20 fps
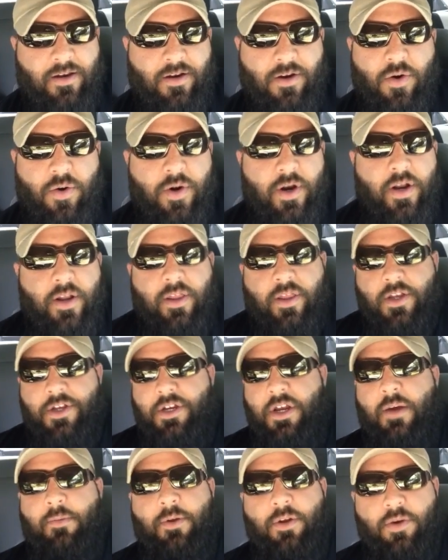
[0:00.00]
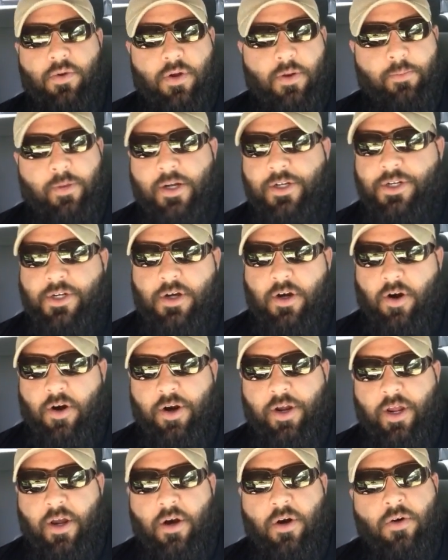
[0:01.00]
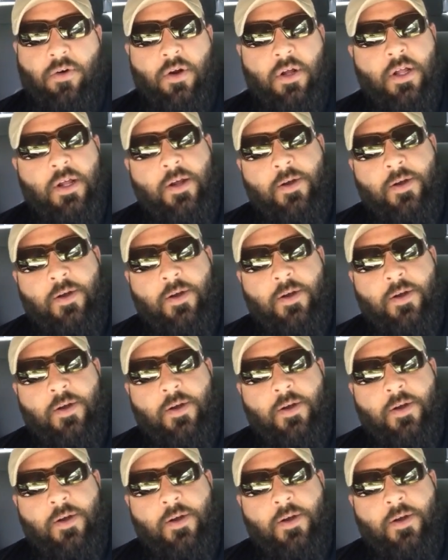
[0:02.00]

going into the gym and doing a bunch of cardio.